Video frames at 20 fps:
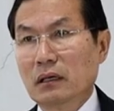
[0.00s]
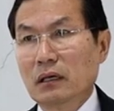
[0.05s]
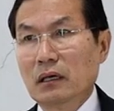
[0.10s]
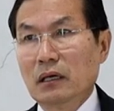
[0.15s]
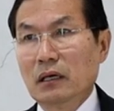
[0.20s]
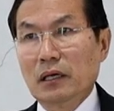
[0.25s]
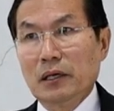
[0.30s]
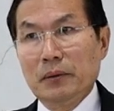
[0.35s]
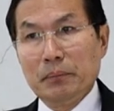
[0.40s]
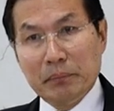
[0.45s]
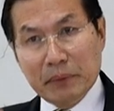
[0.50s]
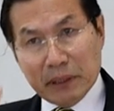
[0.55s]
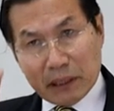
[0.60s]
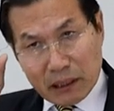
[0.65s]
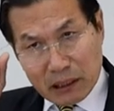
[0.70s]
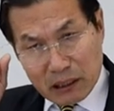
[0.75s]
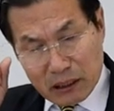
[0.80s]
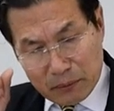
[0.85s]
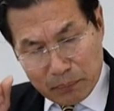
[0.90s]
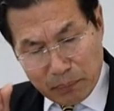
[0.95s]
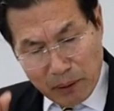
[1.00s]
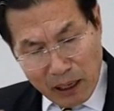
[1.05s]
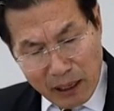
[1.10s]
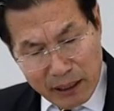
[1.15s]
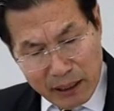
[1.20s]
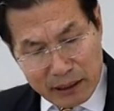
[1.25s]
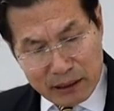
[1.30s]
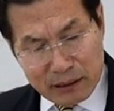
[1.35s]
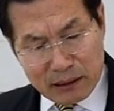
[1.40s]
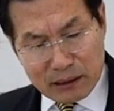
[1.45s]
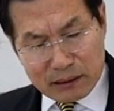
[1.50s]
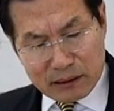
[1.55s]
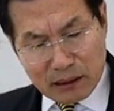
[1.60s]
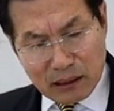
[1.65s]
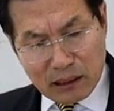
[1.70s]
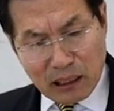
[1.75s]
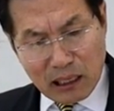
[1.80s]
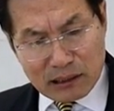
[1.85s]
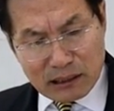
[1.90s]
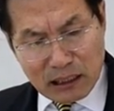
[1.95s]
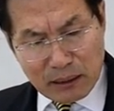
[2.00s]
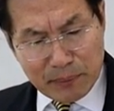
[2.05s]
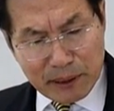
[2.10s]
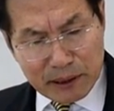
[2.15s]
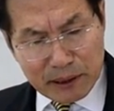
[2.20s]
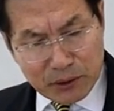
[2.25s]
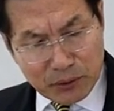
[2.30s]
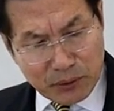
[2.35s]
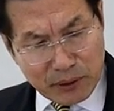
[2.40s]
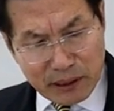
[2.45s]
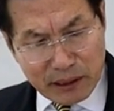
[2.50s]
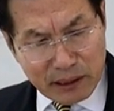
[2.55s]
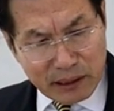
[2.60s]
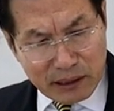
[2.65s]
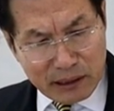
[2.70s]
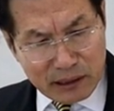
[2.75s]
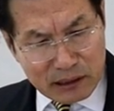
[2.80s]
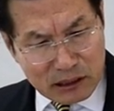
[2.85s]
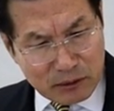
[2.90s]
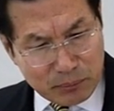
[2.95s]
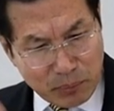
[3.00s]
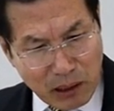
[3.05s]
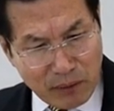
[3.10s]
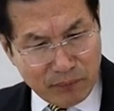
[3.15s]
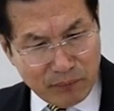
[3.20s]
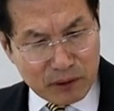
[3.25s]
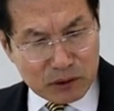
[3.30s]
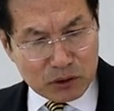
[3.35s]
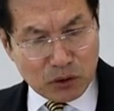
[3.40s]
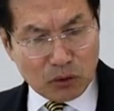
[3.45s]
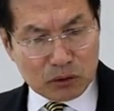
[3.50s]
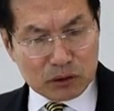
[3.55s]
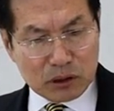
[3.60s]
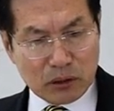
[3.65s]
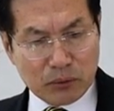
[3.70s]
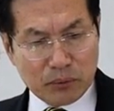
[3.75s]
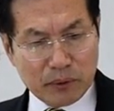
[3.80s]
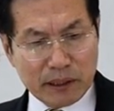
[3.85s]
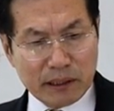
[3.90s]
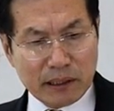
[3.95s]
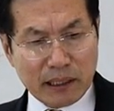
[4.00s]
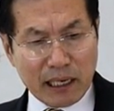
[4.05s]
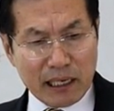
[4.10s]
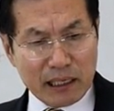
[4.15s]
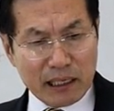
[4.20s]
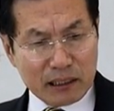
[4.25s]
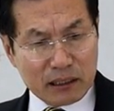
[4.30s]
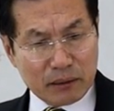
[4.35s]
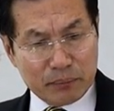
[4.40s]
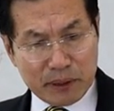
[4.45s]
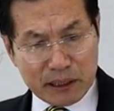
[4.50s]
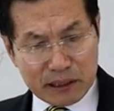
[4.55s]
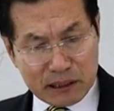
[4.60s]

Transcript: Me he bahin a darkasa my tree, Gijibaba doctor re rike, mijil